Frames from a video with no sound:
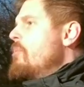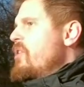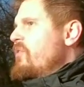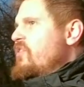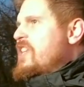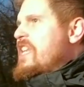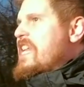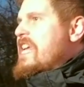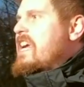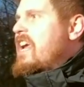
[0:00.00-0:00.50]
of
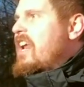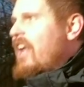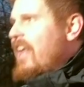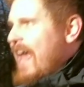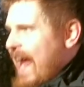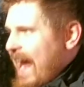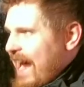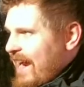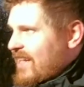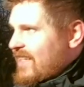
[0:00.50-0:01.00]

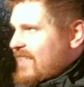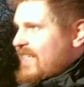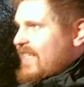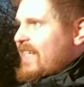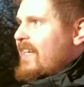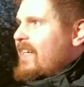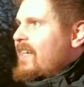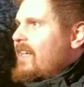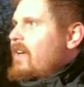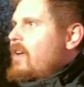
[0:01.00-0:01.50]

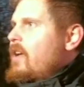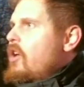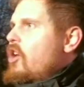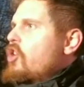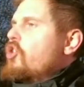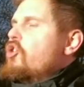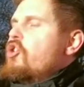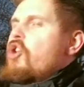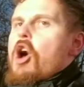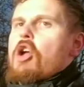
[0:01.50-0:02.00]
neglect
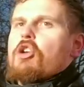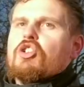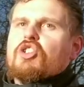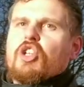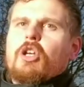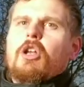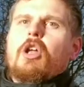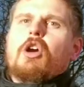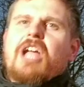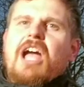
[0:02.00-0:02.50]
not
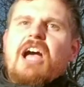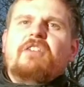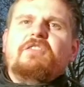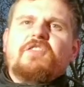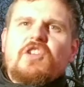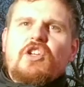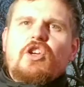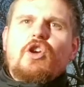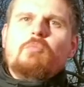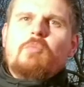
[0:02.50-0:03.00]
to look
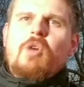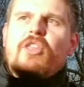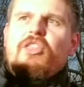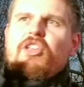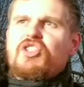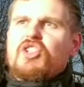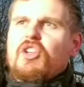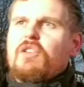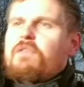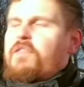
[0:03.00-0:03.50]
after your
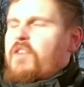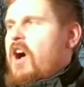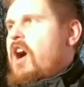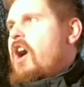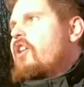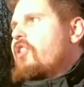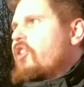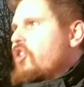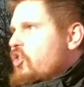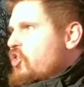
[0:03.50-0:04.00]
mothers and
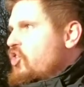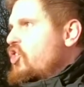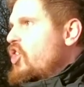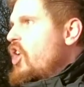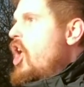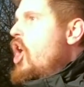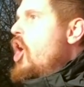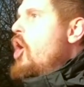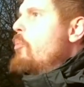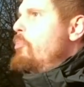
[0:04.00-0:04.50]
fathers,
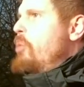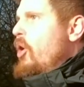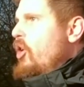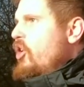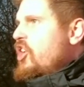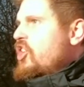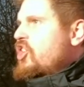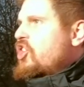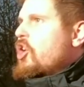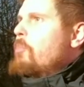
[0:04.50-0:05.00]

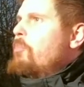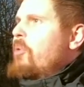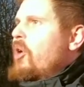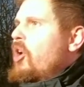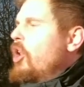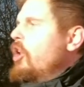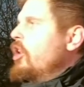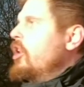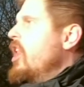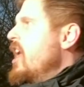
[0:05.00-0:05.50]

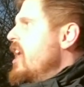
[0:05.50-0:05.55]
punishable